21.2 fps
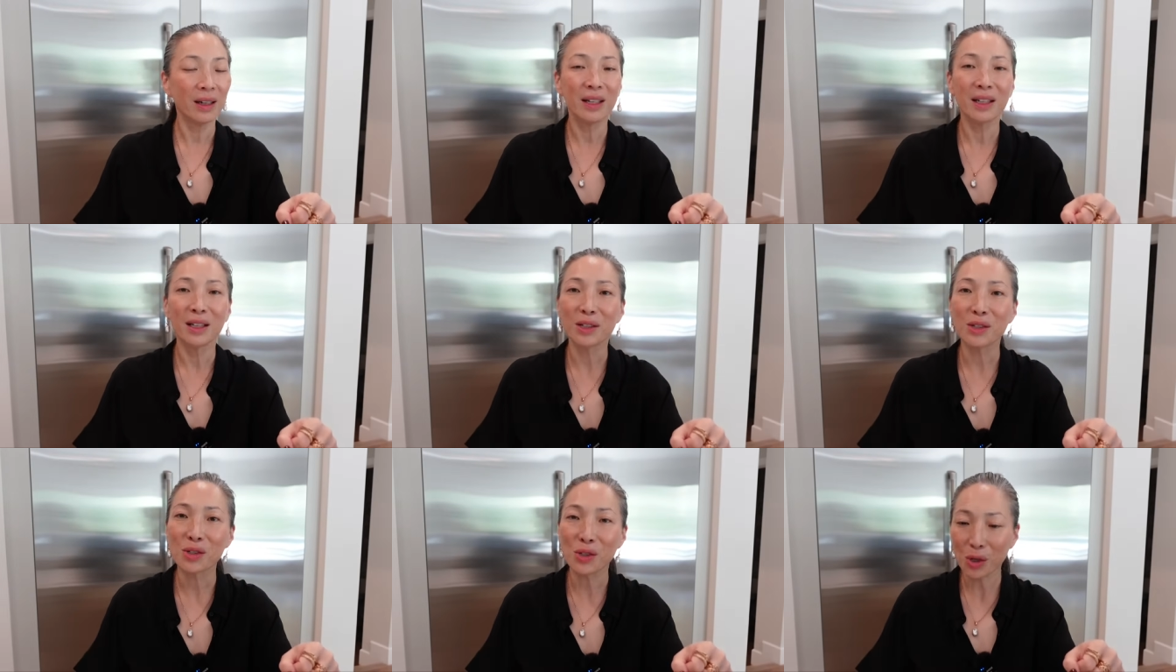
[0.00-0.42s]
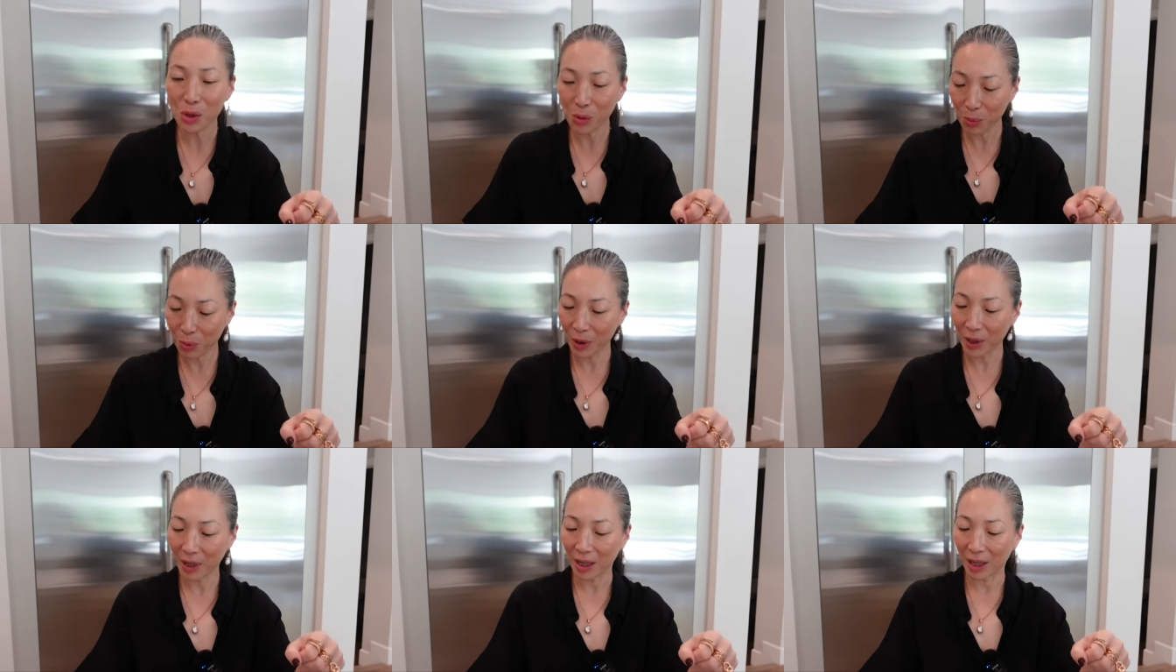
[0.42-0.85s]
It's so
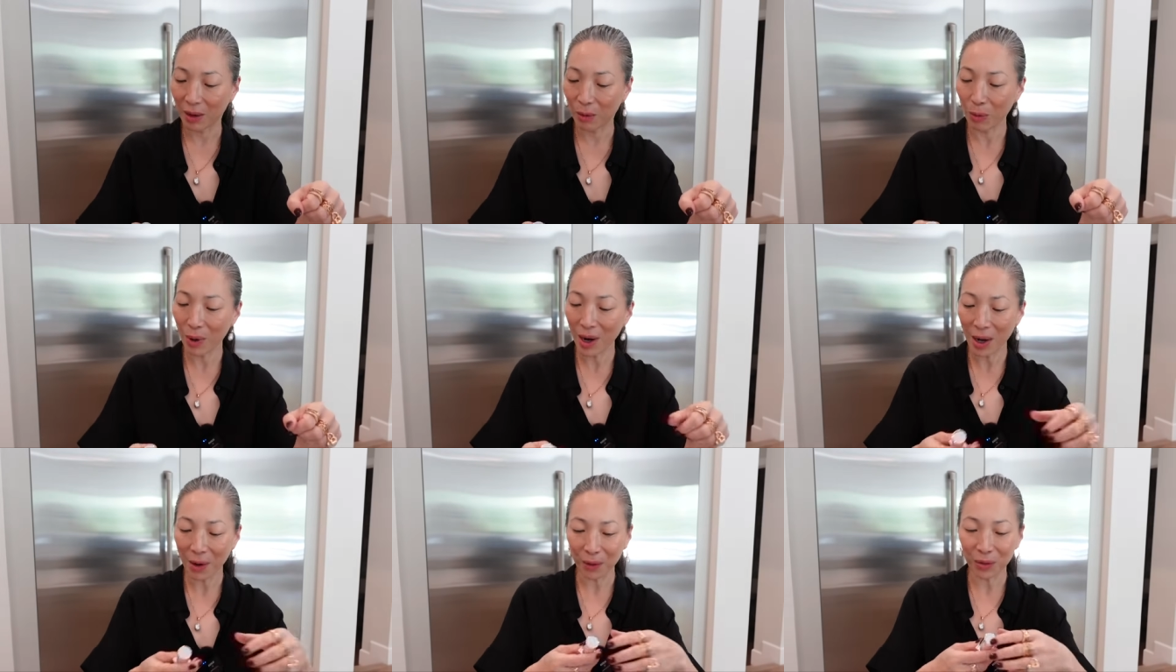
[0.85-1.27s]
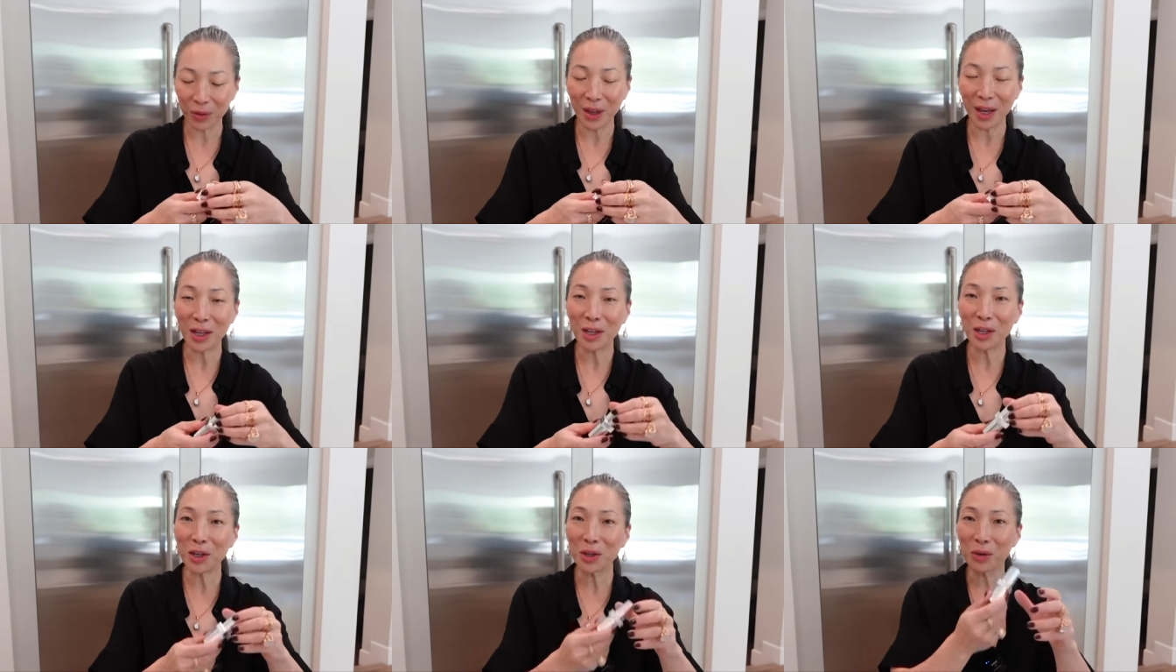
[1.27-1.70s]
pretty. Wow,
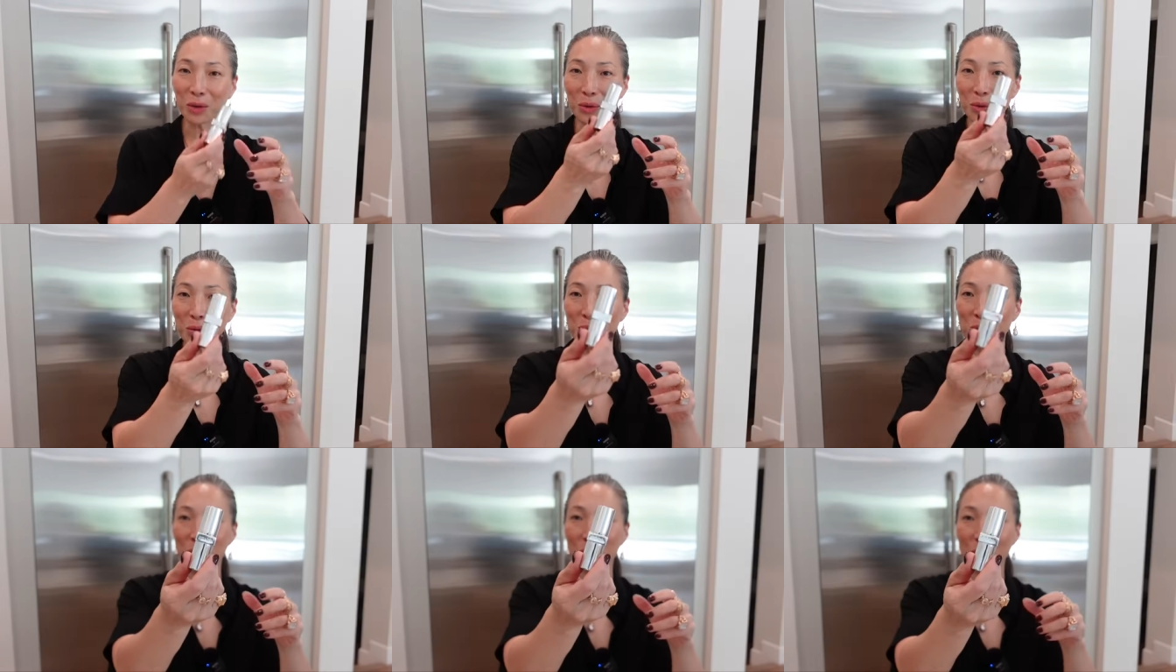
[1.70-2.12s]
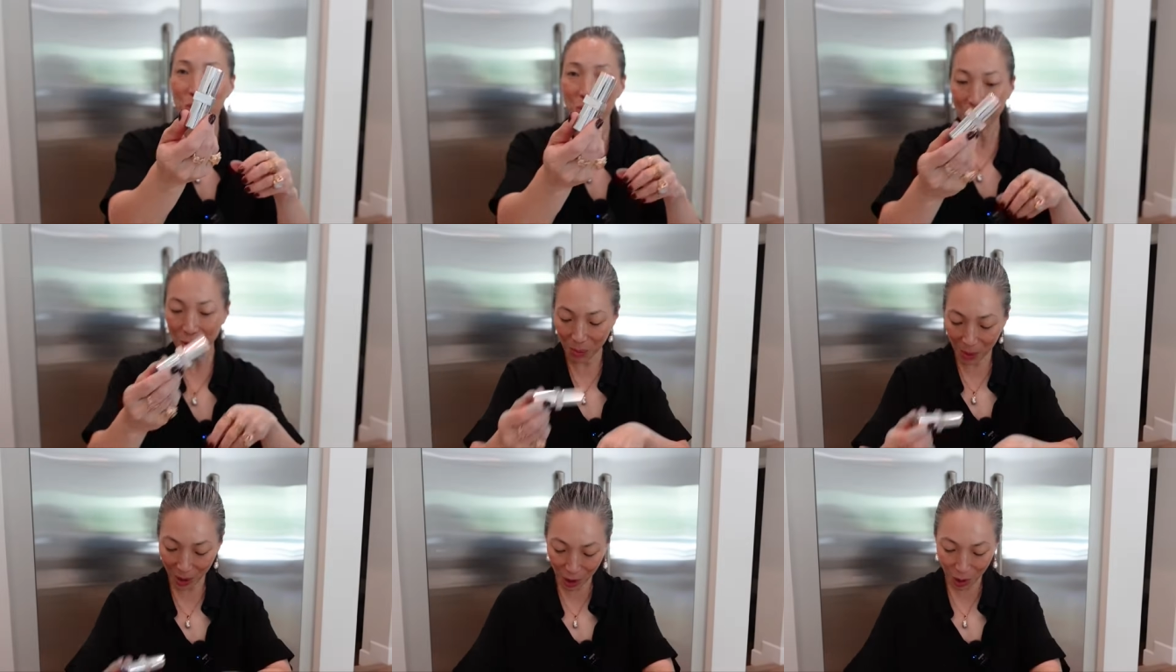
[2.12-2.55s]
thank you so,
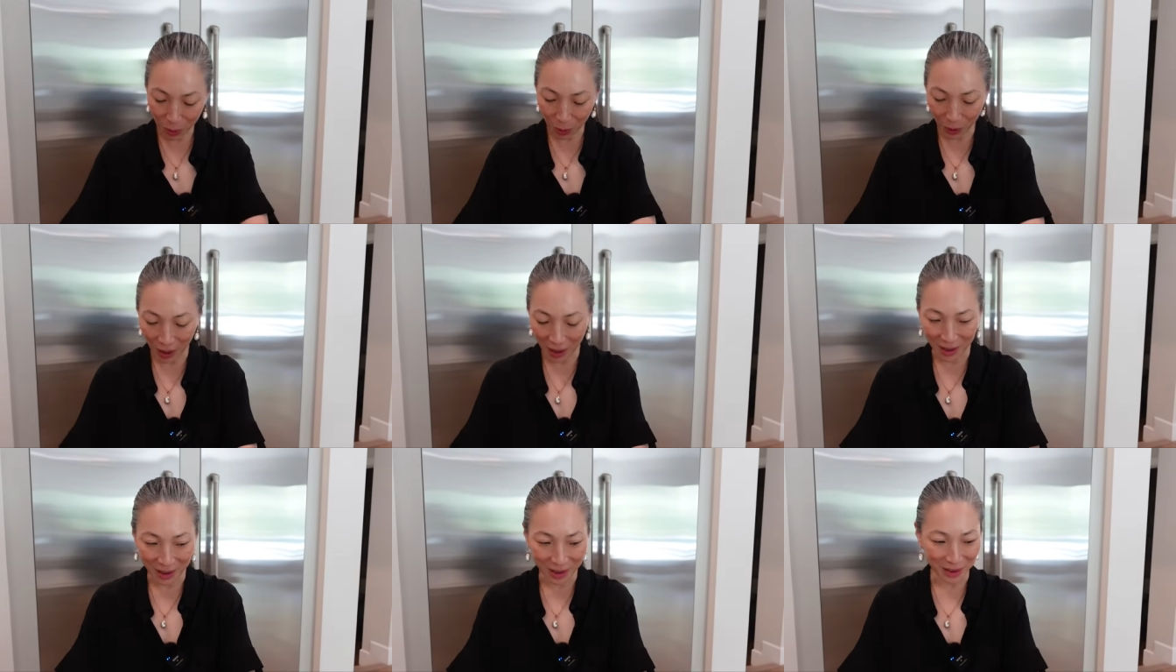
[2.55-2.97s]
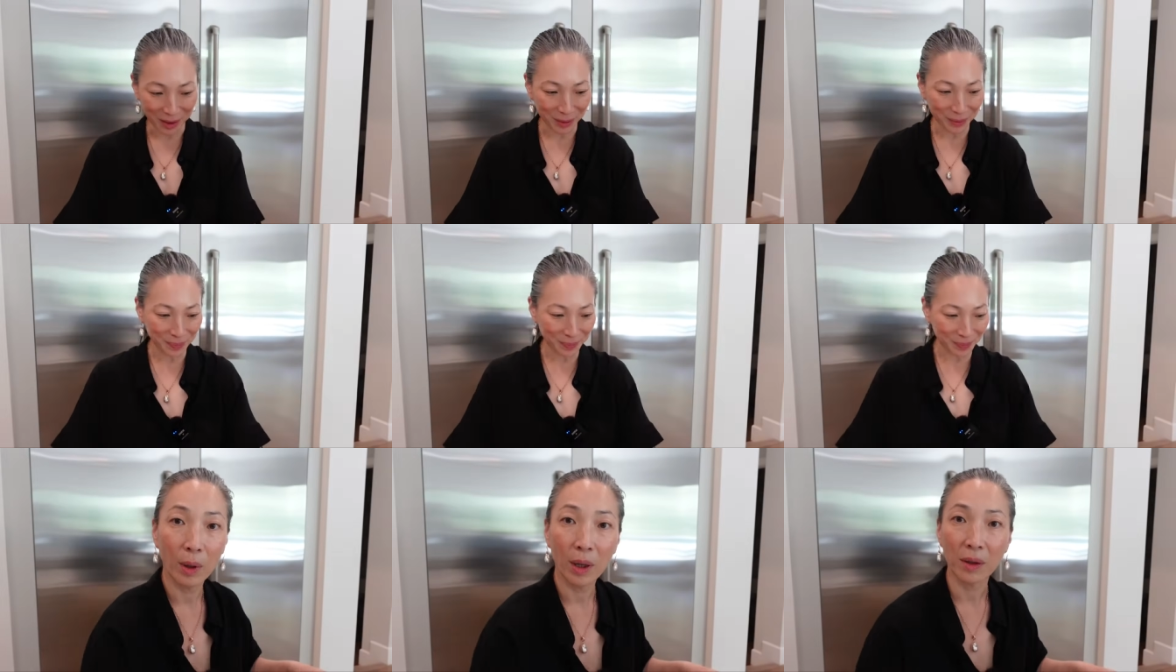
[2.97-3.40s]
so much,
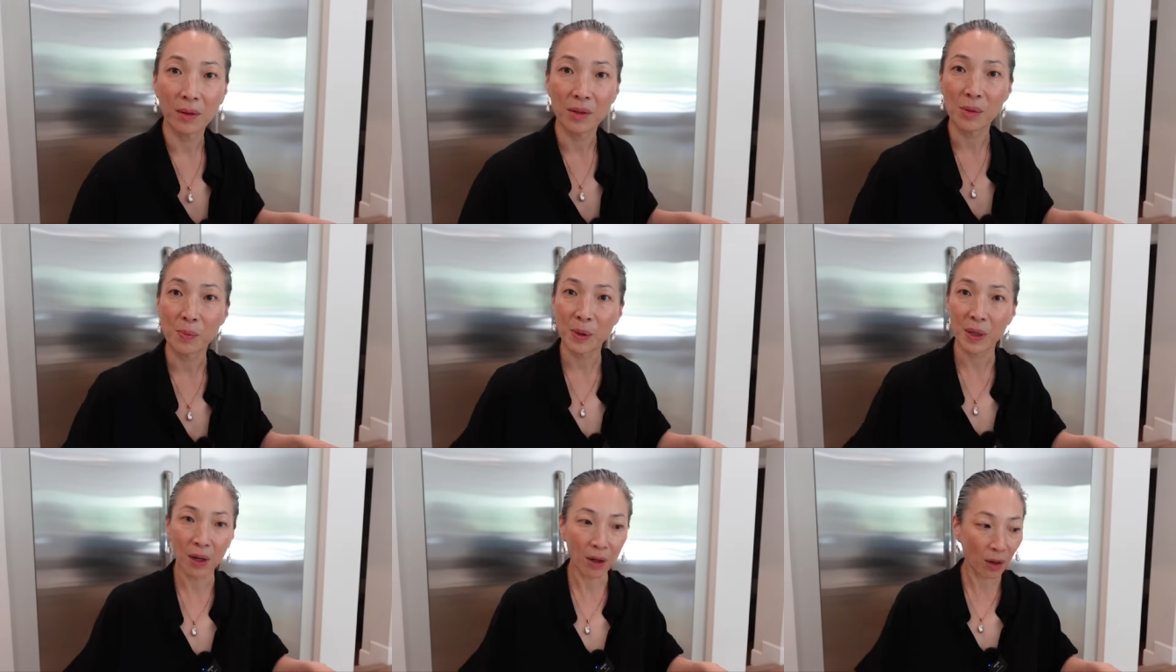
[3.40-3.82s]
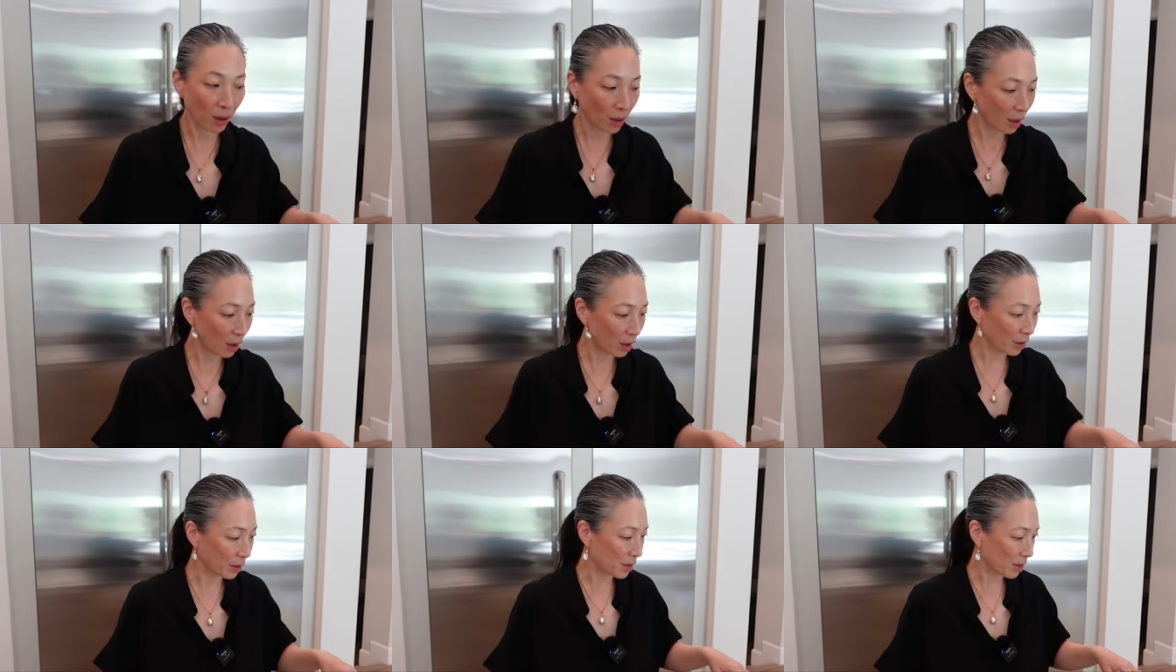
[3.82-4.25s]
Prada. Wow, this PR
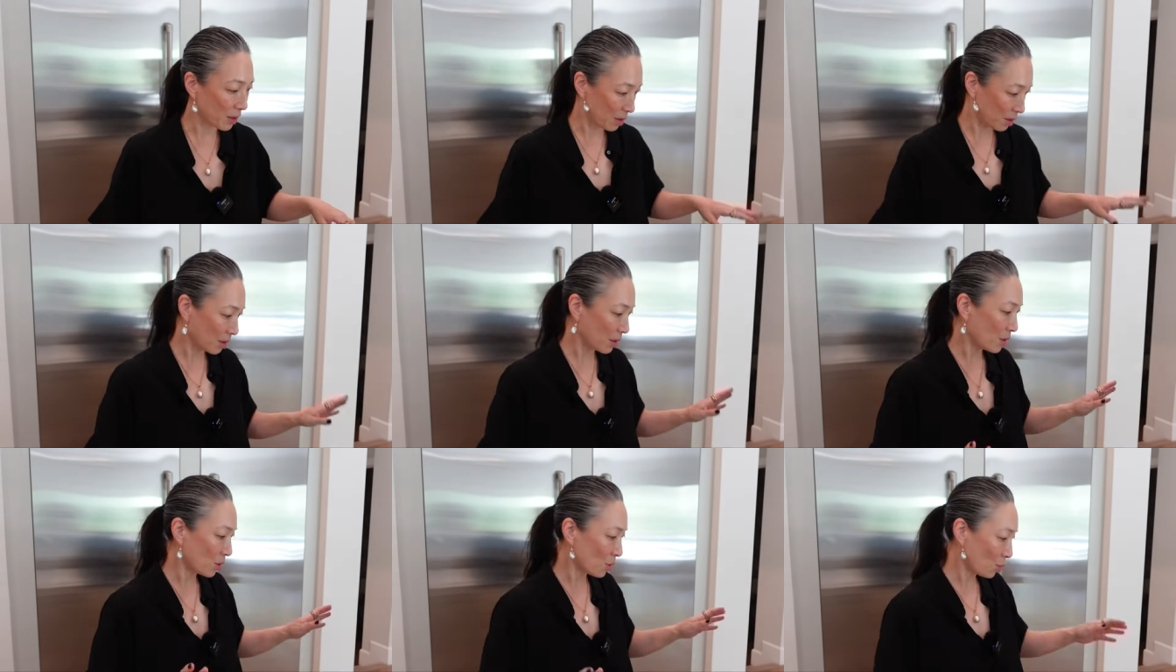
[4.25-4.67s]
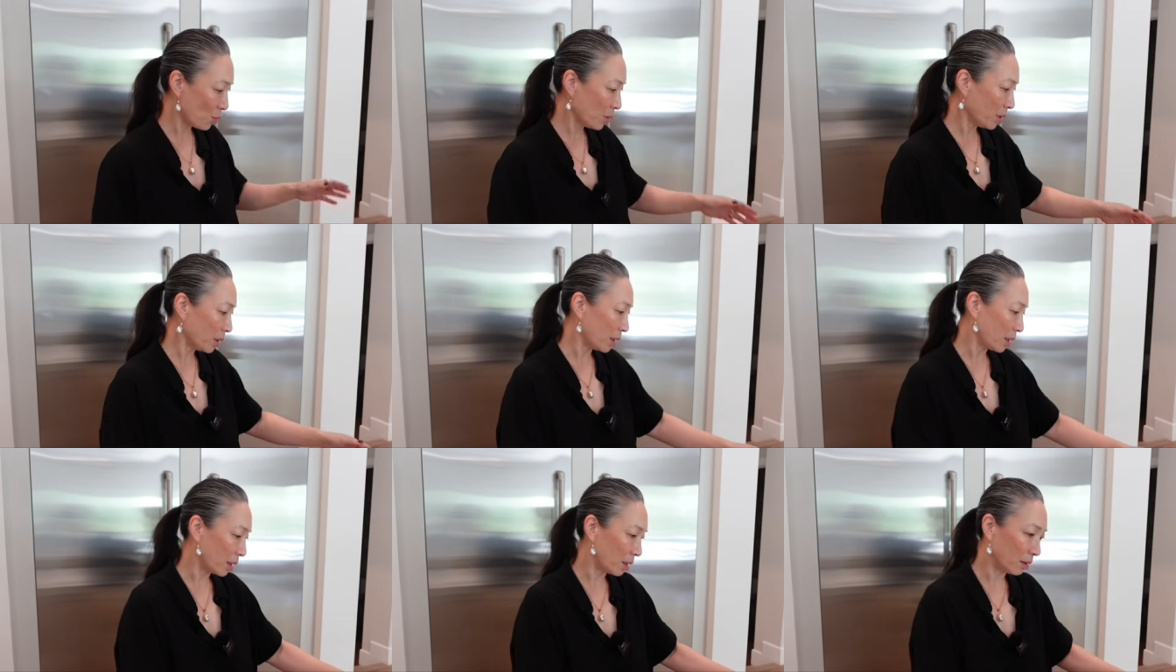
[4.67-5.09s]
haul is, is
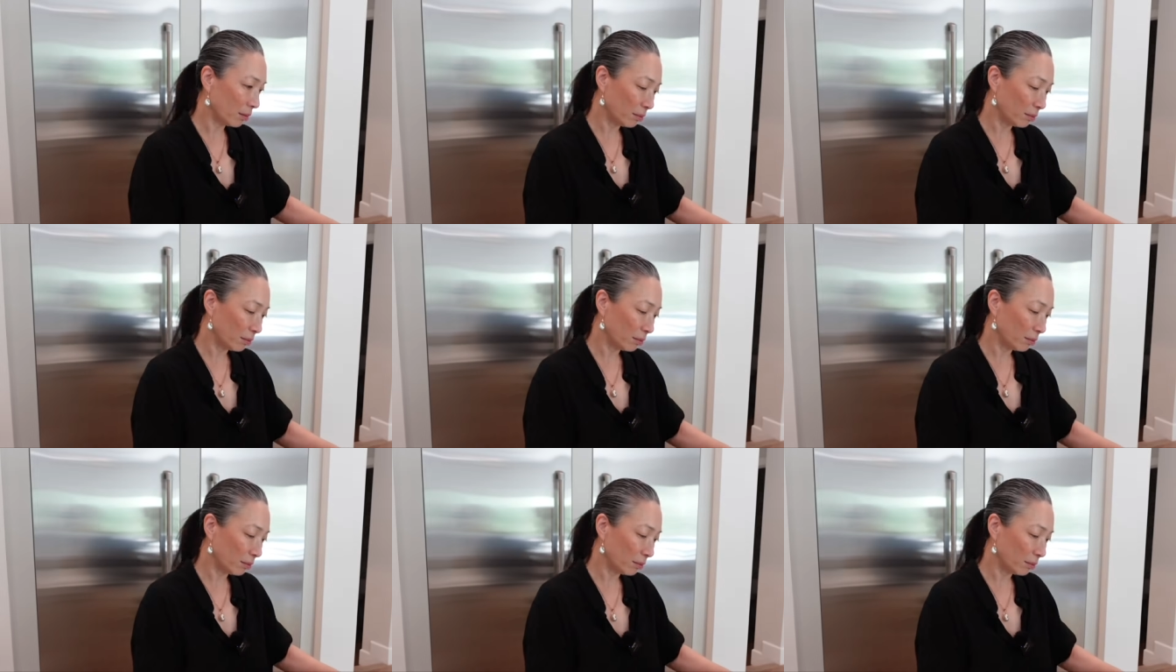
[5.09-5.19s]
really